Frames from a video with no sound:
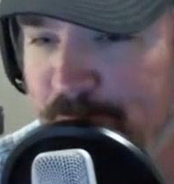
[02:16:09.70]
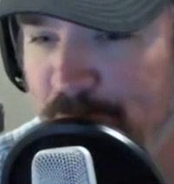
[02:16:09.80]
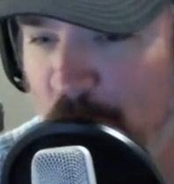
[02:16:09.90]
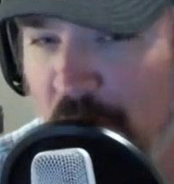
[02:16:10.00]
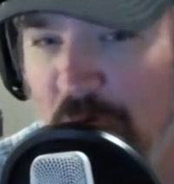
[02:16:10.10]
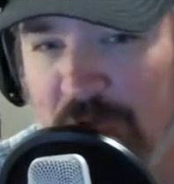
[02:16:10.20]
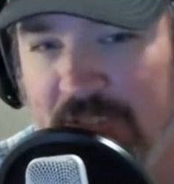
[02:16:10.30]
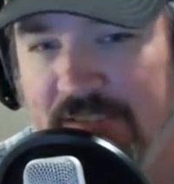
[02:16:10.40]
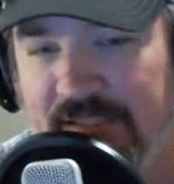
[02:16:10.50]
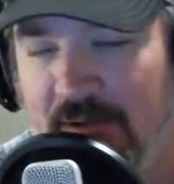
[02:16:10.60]
we are
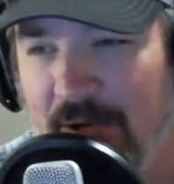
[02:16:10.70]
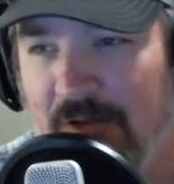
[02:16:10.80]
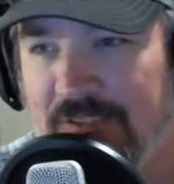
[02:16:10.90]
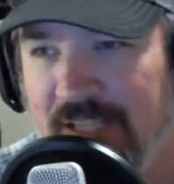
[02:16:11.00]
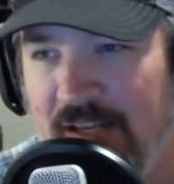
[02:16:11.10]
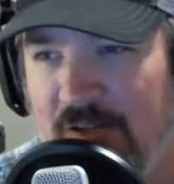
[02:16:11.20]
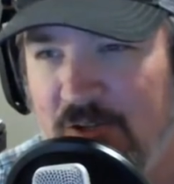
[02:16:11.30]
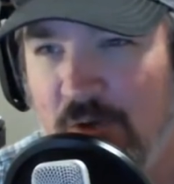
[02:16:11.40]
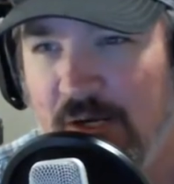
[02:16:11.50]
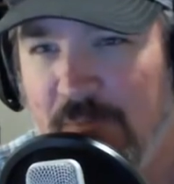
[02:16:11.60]
releasing about 10 to
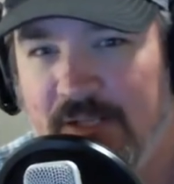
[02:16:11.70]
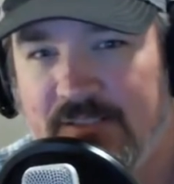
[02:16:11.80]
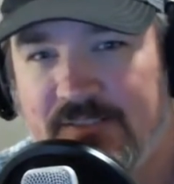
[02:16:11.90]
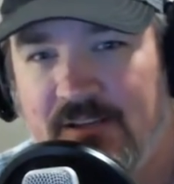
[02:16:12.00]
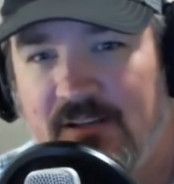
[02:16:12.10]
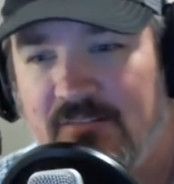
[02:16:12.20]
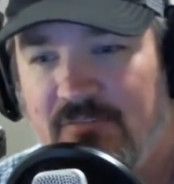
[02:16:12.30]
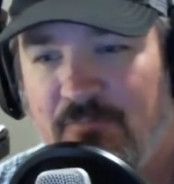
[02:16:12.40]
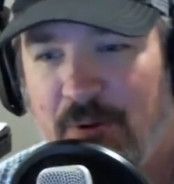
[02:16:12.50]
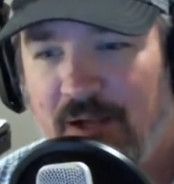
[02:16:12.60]
20 minutes of
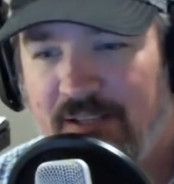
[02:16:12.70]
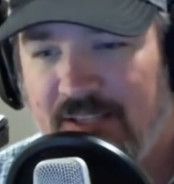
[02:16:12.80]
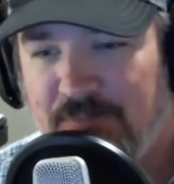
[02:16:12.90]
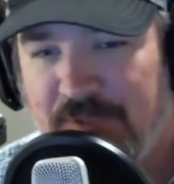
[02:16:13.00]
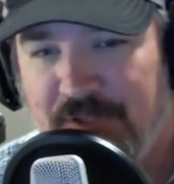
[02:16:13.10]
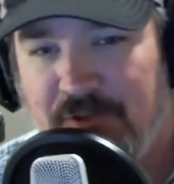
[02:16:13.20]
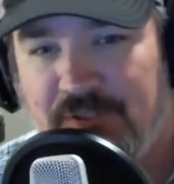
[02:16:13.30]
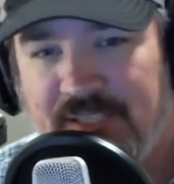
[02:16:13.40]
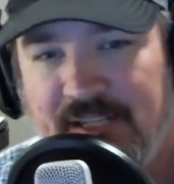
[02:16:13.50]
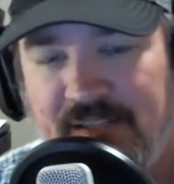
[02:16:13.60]
podcast material
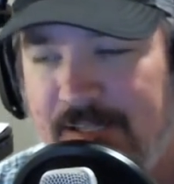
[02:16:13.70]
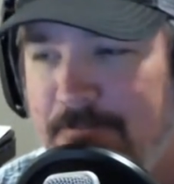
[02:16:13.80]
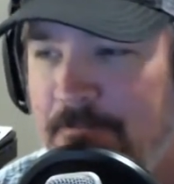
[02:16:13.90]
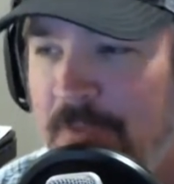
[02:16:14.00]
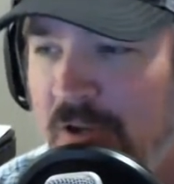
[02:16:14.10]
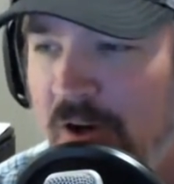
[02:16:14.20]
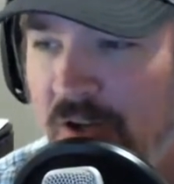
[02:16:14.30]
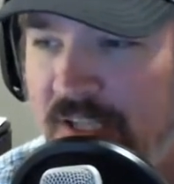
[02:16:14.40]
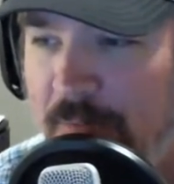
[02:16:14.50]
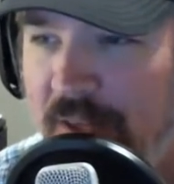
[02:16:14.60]
daily. On
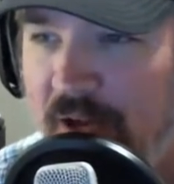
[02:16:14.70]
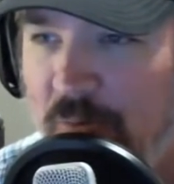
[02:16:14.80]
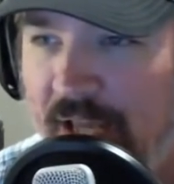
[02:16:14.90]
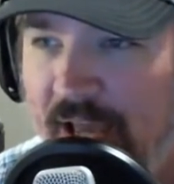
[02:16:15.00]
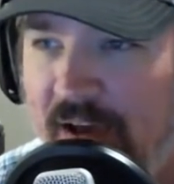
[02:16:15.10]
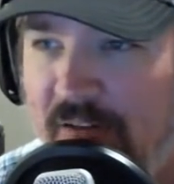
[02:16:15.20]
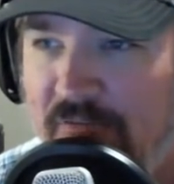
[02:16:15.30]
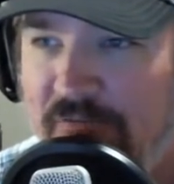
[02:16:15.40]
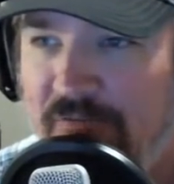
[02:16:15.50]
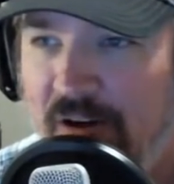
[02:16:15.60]
top of that, we
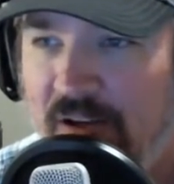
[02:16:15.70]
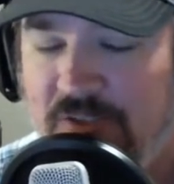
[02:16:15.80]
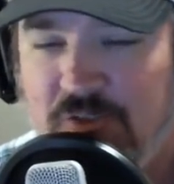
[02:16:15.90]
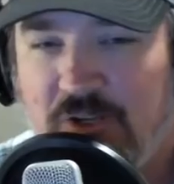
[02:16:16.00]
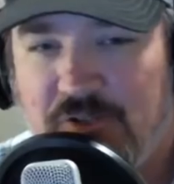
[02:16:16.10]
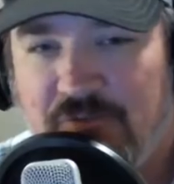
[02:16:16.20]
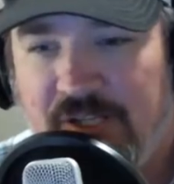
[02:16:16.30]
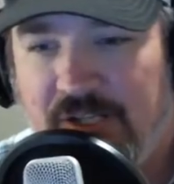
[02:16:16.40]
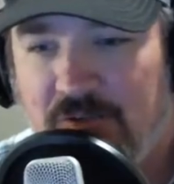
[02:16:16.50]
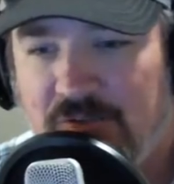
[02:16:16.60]
have uh, instructional
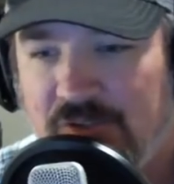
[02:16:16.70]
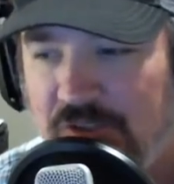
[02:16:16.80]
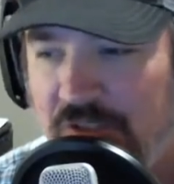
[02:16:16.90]
videos